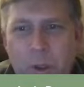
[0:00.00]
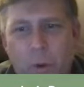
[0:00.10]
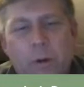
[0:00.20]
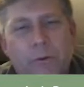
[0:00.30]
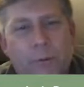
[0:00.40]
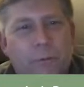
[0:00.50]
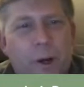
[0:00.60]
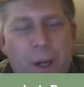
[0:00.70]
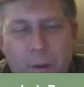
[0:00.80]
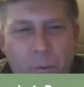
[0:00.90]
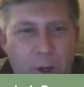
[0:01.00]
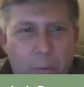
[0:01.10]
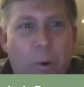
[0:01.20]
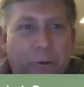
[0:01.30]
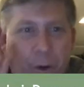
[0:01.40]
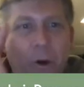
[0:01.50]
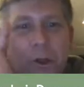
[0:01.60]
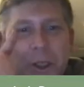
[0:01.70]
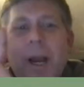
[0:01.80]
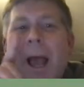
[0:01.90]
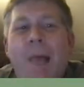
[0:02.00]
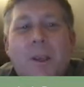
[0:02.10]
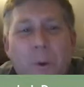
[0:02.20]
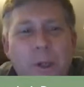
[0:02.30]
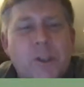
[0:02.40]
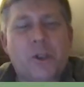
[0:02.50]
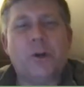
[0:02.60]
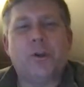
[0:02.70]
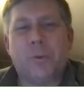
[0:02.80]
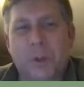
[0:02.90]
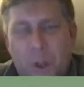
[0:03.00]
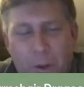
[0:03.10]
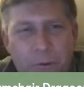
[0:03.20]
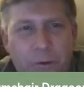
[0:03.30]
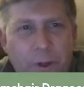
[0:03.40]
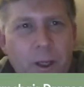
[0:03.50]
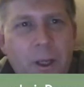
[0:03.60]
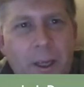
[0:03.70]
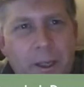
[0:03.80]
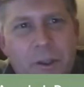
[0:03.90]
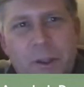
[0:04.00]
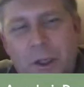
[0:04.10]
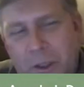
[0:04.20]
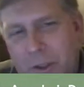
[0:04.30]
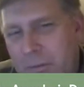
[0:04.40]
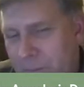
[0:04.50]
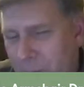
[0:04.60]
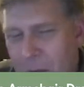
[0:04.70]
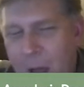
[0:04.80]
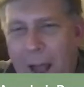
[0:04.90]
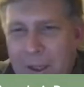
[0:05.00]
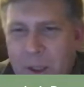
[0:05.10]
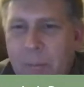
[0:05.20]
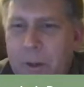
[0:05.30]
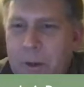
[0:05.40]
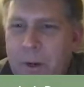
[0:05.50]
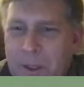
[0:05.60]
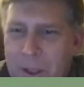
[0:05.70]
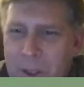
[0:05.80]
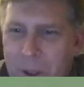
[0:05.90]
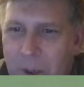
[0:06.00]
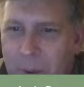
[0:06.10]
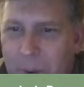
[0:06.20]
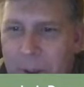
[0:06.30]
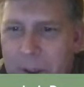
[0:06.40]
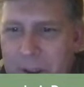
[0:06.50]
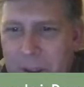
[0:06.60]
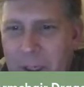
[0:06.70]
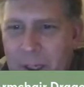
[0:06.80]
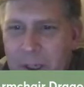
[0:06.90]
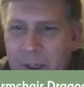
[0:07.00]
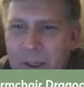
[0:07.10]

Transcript: sort of your friend. It returns an accurate search result. It's just not something you necessarily wanted to see.